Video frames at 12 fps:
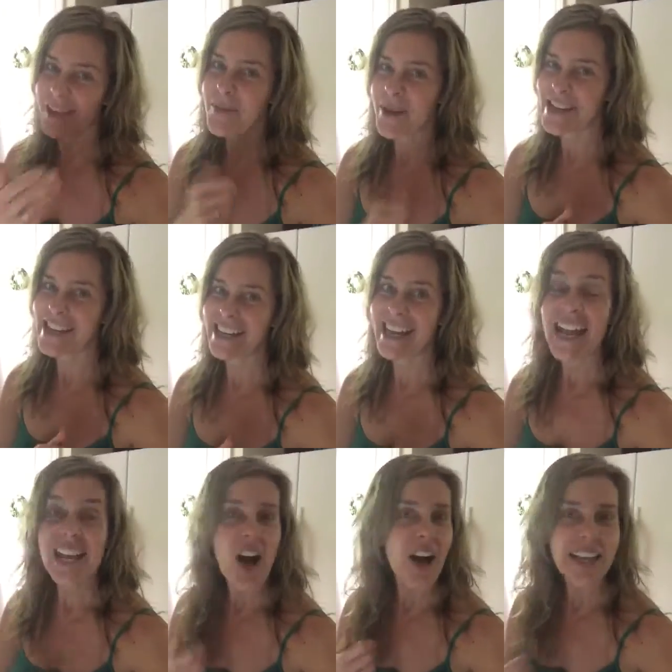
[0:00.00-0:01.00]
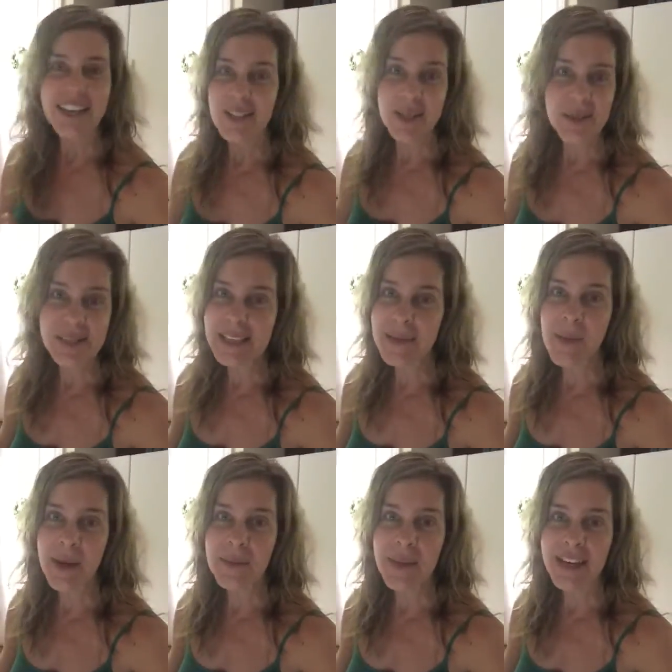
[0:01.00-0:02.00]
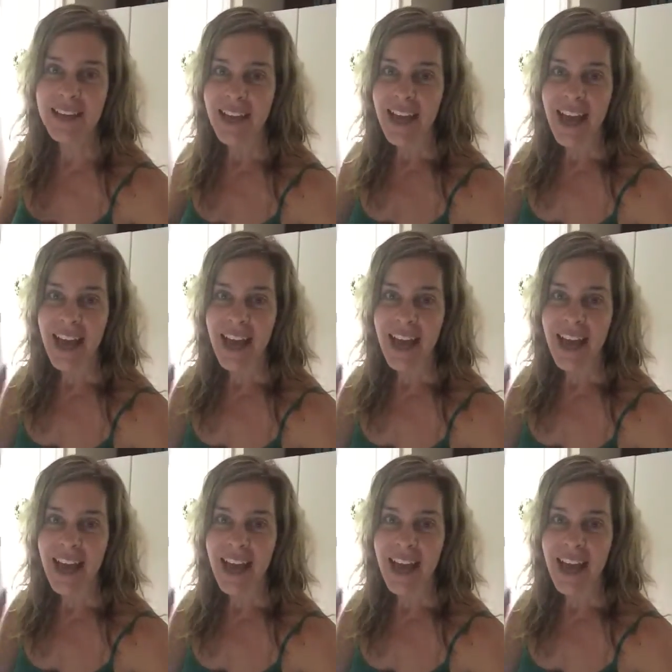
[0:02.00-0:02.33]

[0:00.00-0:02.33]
Come on in. All you gotta do is email me,